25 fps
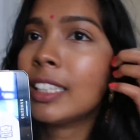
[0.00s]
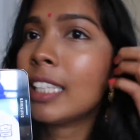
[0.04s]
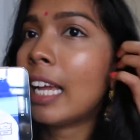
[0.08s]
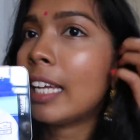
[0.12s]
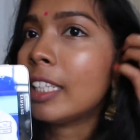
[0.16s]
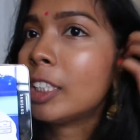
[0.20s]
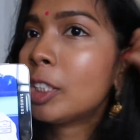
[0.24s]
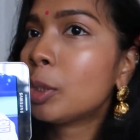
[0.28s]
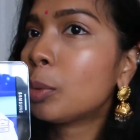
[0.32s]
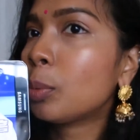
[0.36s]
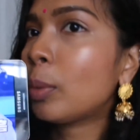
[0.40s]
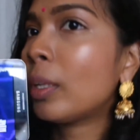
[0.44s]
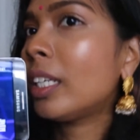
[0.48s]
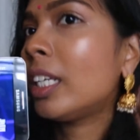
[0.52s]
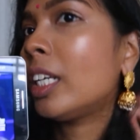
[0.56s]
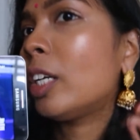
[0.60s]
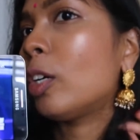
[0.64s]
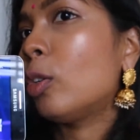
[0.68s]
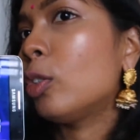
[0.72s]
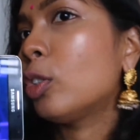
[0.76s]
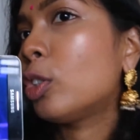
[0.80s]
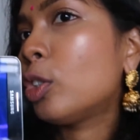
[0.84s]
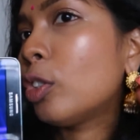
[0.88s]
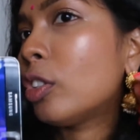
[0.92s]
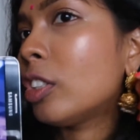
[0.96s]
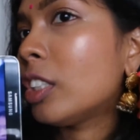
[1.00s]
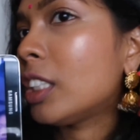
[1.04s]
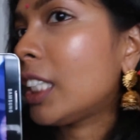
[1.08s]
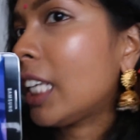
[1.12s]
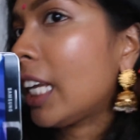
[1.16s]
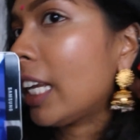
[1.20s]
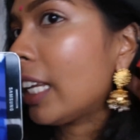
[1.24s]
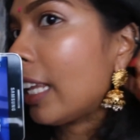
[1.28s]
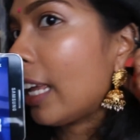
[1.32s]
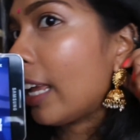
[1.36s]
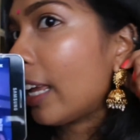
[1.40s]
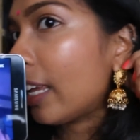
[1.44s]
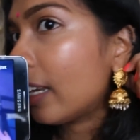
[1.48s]
I just wanted also to
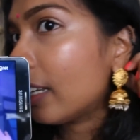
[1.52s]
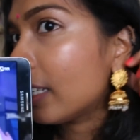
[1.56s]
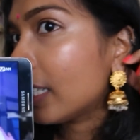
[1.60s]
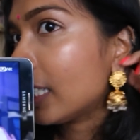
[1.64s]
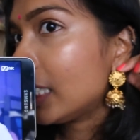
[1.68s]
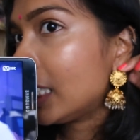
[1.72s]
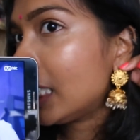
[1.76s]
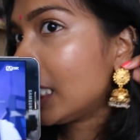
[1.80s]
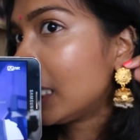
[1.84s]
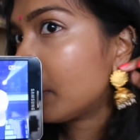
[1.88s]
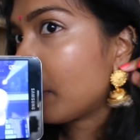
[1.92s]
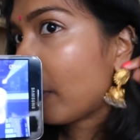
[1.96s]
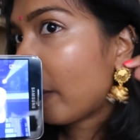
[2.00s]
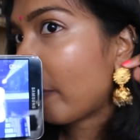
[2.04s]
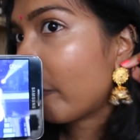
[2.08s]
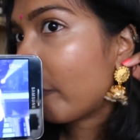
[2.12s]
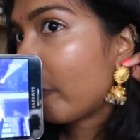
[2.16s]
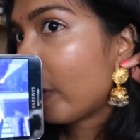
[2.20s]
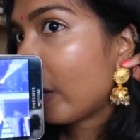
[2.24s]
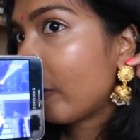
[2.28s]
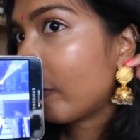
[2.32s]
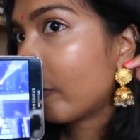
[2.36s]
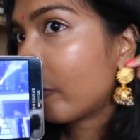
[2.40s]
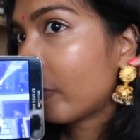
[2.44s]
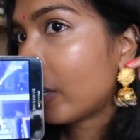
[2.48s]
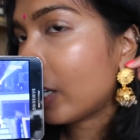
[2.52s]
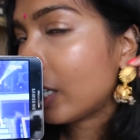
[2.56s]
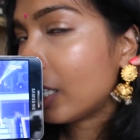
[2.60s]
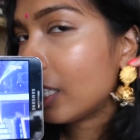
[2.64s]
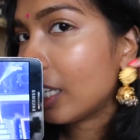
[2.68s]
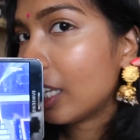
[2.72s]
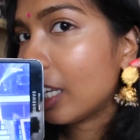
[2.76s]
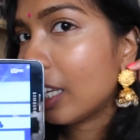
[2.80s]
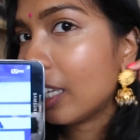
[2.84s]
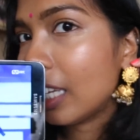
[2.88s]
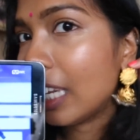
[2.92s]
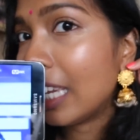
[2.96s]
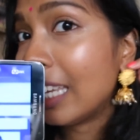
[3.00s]
say that this is my favorite
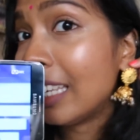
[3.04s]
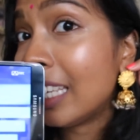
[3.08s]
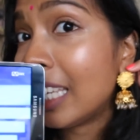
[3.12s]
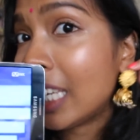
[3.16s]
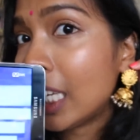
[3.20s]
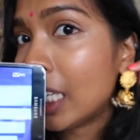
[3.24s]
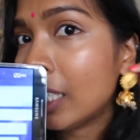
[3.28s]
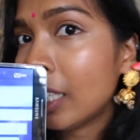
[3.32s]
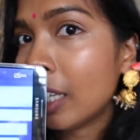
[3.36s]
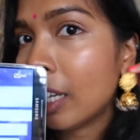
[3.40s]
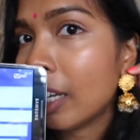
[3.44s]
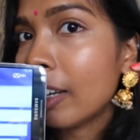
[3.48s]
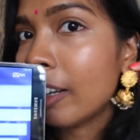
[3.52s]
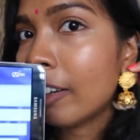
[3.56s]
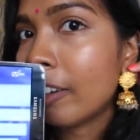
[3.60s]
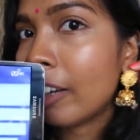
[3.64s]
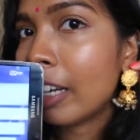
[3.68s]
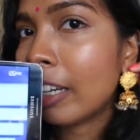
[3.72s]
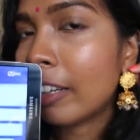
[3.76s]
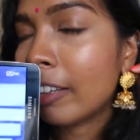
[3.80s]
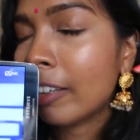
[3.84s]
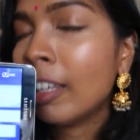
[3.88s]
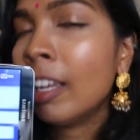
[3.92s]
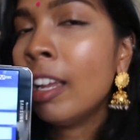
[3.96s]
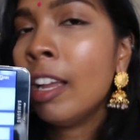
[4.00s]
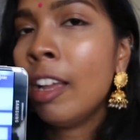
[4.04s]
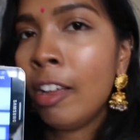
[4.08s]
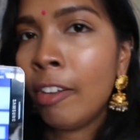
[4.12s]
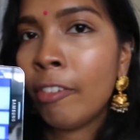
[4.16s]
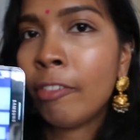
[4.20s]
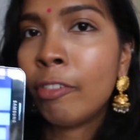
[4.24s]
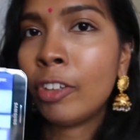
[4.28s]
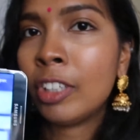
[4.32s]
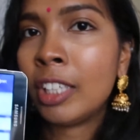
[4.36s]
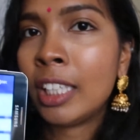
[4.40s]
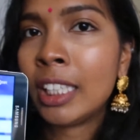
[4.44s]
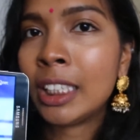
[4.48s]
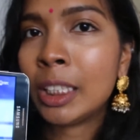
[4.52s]
Indian earring
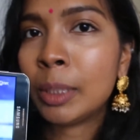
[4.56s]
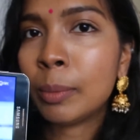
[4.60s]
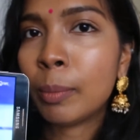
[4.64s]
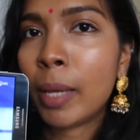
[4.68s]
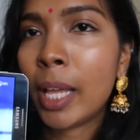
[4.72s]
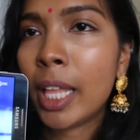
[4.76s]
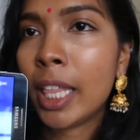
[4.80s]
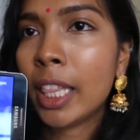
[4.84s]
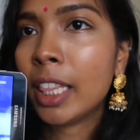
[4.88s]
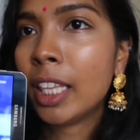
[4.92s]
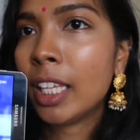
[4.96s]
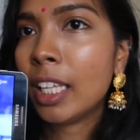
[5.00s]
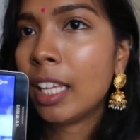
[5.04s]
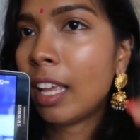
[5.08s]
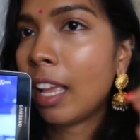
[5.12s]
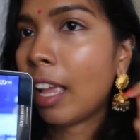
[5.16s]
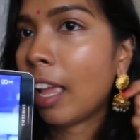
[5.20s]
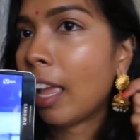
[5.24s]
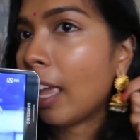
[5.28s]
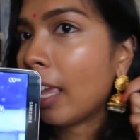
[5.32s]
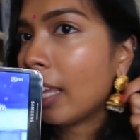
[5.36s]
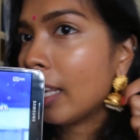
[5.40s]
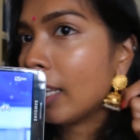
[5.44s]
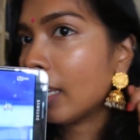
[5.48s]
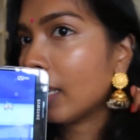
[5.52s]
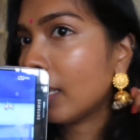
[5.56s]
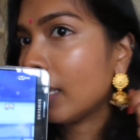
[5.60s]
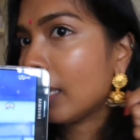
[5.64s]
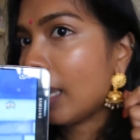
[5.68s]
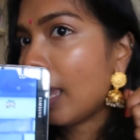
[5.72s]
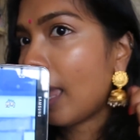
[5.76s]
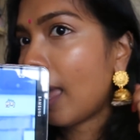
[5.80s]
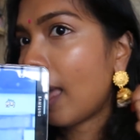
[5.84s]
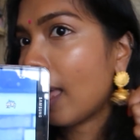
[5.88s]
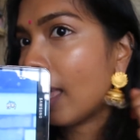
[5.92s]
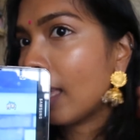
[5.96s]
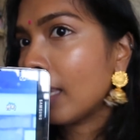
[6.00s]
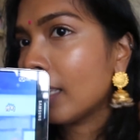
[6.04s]
for this month, and
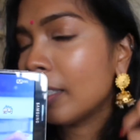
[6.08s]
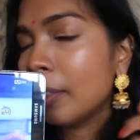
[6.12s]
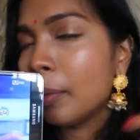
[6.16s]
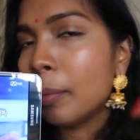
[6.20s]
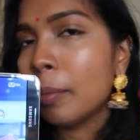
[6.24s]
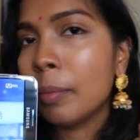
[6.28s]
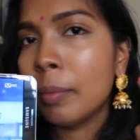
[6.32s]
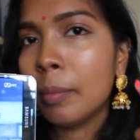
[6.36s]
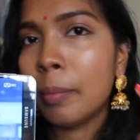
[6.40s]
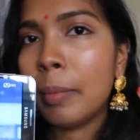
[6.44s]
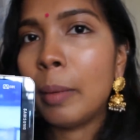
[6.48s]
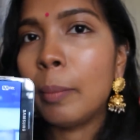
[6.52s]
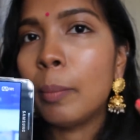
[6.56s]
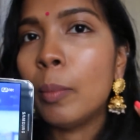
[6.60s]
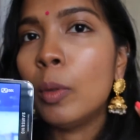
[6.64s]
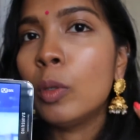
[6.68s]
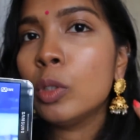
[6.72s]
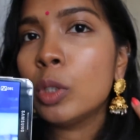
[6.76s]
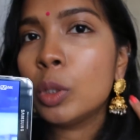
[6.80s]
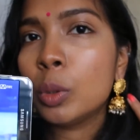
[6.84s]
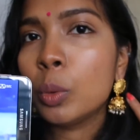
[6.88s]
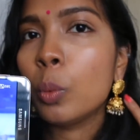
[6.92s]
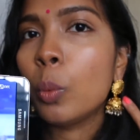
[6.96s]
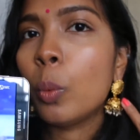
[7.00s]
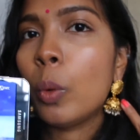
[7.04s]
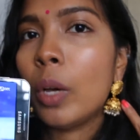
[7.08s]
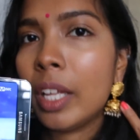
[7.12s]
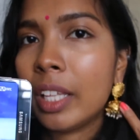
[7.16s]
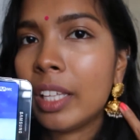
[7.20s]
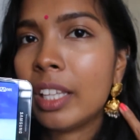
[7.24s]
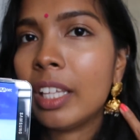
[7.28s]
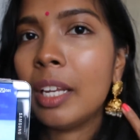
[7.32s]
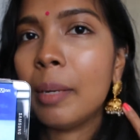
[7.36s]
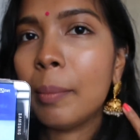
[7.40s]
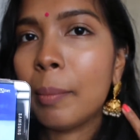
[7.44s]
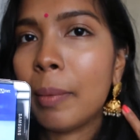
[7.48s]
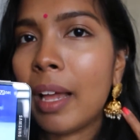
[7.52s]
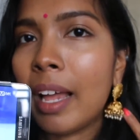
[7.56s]
yeah, my most worth
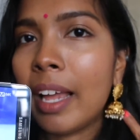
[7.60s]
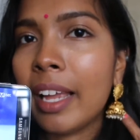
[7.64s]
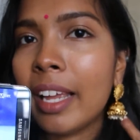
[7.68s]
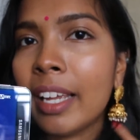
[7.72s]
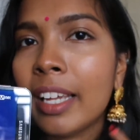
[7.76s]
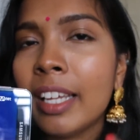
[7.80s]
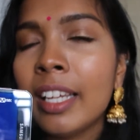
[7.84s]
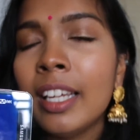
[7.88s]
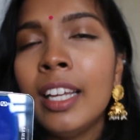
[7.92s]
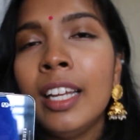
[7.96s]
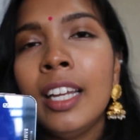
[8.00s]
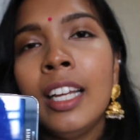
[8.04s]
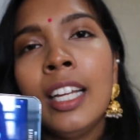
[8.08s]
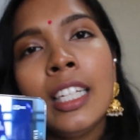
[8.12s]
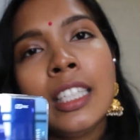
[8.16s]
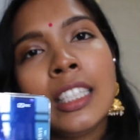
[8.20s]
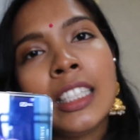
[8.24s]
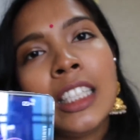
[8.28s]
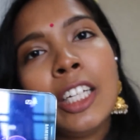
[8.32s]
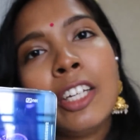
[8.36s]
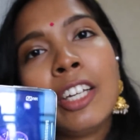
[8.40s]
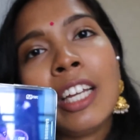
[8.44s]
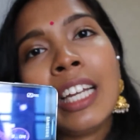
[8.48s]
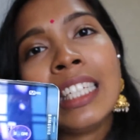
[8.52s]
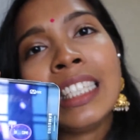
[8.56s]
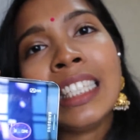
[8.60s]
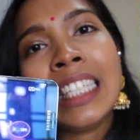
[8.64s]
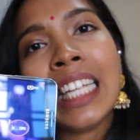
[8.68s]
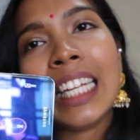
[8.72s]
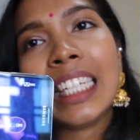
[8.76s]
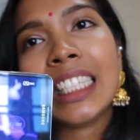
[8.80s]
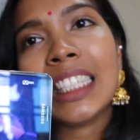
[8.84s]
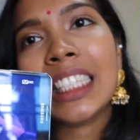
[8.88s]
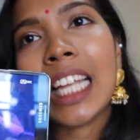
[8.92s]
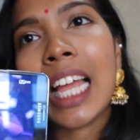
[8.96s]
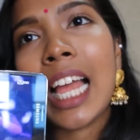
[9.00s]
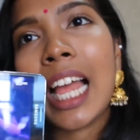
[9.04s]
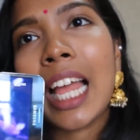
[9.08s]
it buy. See you guys
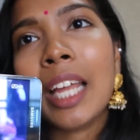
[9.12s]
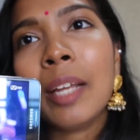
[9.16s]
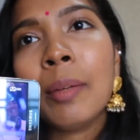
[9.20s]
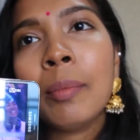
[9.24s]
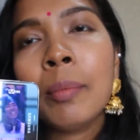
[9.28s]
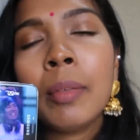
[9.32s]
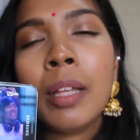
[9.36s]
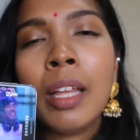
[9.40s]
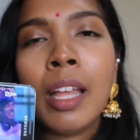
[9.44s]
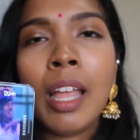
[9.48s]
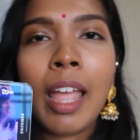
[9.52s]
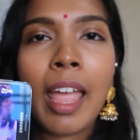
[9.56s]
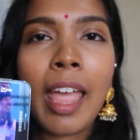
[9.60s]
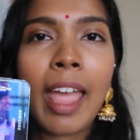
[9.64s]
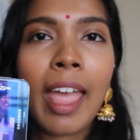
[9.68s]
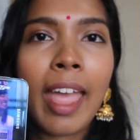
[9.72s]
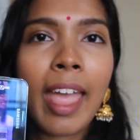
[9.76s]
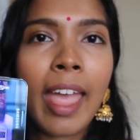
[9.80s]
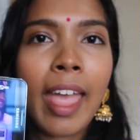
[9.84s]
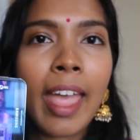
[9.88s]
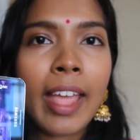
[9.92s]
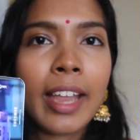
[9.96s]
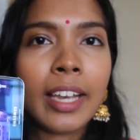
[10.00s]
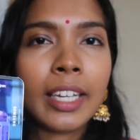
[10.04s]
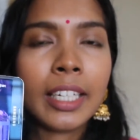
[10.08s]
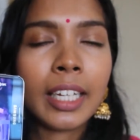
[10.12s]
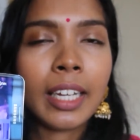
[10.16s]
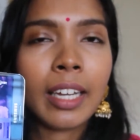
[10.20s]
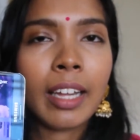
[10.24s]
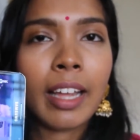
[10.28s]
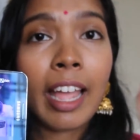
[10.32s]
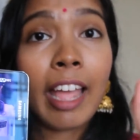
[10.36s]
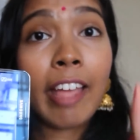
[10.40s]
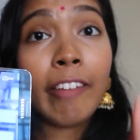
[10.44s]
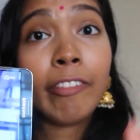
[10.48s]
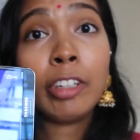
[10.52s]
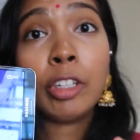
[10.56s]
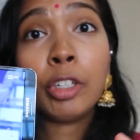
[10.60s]
next time, and
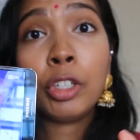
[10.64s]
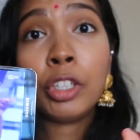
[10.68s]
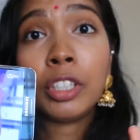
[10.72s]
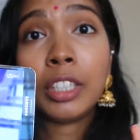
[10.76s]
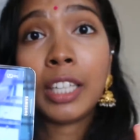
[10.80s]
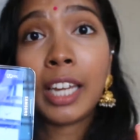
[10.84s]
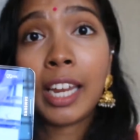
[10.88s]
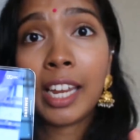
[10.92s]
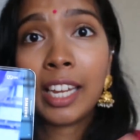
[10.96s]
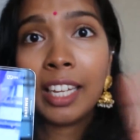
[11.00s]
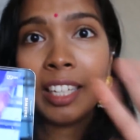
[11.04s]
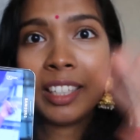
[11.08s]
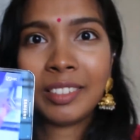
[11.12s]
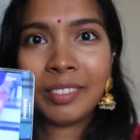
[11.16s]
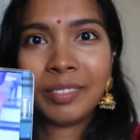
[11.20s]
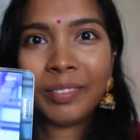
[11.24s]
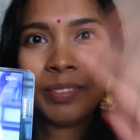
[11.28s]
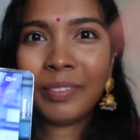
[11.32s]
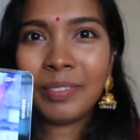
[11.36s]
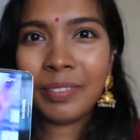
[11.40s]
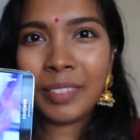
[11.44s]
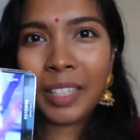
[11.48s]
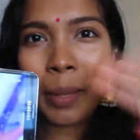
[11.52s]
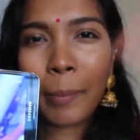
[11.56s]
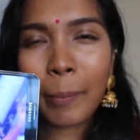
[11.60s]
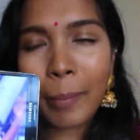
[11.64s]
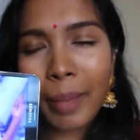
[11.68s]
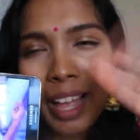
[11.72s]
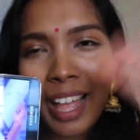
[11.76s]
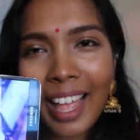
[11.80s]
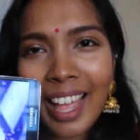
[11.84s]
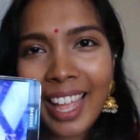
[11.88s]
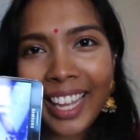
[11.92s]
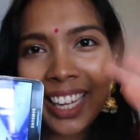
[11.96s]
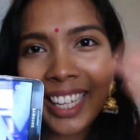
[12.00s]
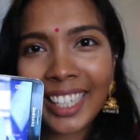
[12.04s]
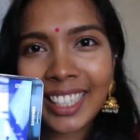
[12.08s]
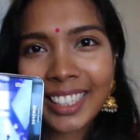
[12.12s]
have a good day.
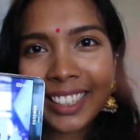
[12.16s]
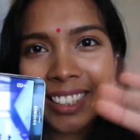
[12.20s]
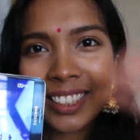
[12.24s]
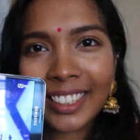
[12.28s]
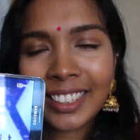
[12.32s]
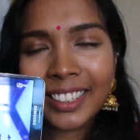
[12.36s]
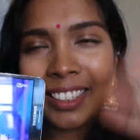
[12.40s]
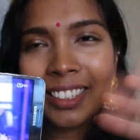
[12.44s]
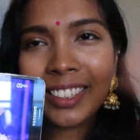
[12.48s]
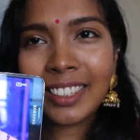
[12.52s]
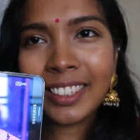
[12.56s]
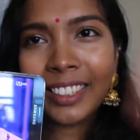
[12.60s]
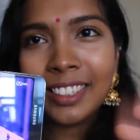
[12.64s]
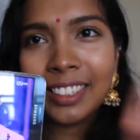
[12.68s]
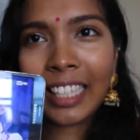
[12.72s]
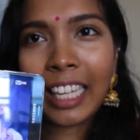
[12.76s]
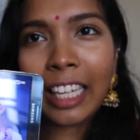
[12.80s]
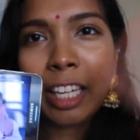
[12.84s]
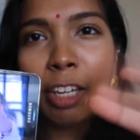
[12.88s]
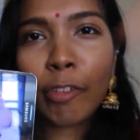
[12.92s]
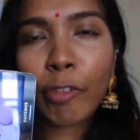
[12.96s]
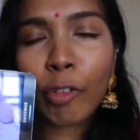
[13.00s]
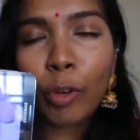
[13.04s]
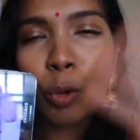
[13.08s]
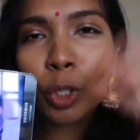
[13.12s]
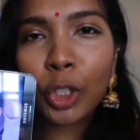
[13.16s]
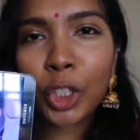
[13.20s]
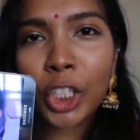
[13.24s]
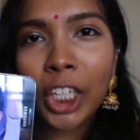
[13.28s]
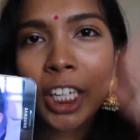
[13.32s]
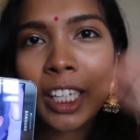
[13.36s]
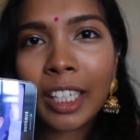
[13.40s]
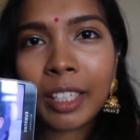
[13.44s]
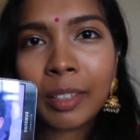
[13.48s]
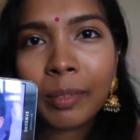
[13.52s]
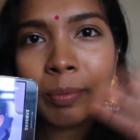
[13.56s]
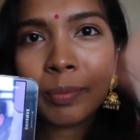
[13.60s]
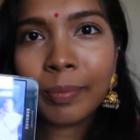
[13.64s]
Bye. Thank you for
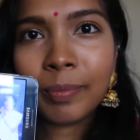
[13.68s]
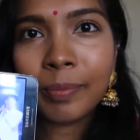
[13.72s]
watching.